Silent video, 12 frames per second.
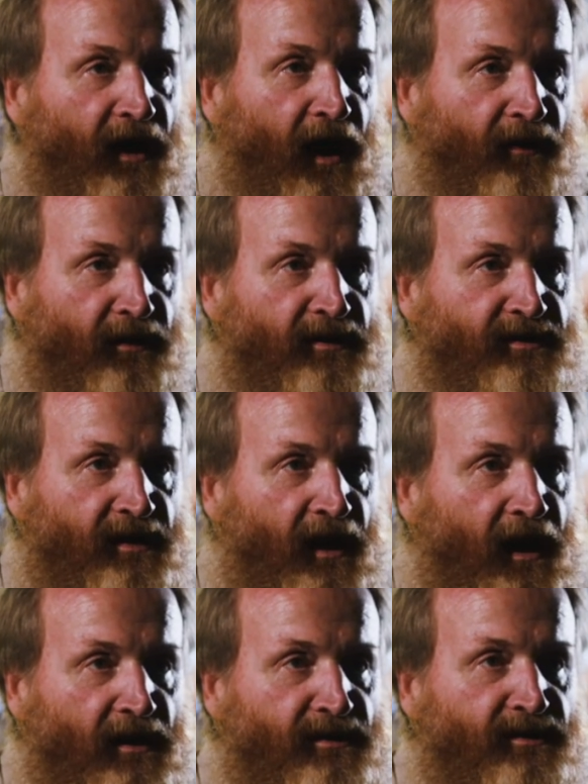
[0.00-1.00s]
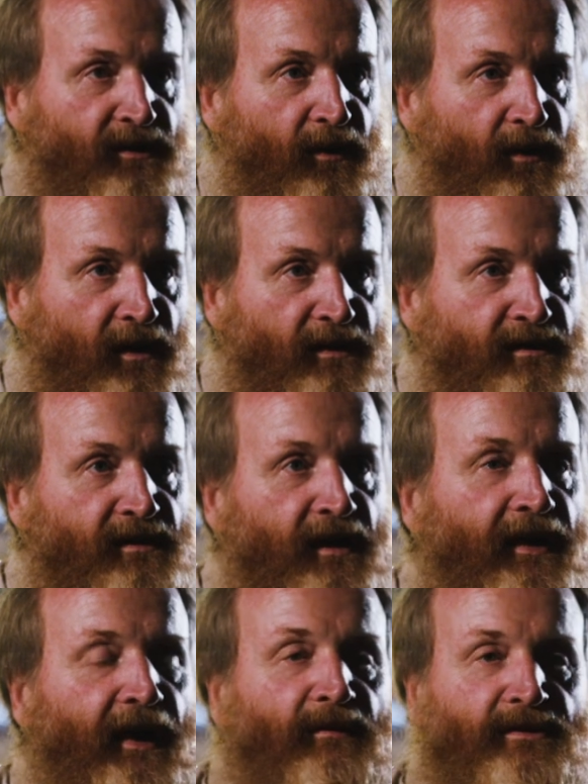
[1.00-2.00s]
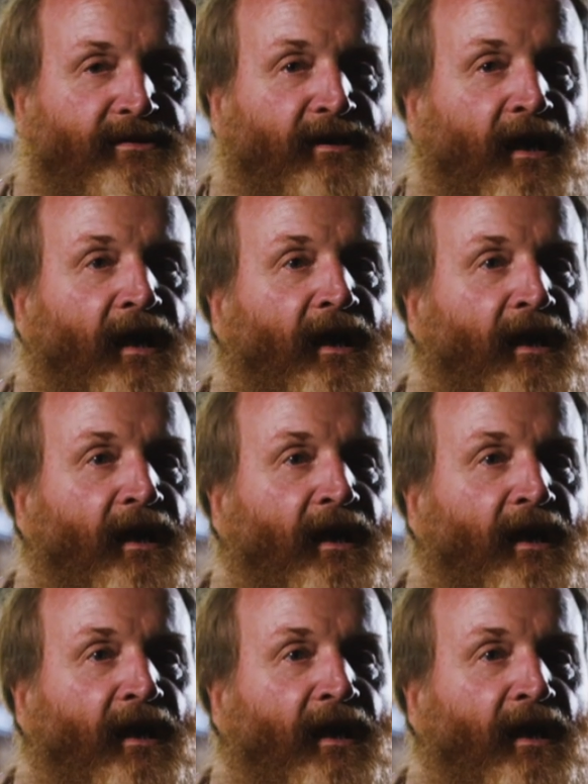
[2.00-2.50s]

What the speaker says: other cigar stores, and I was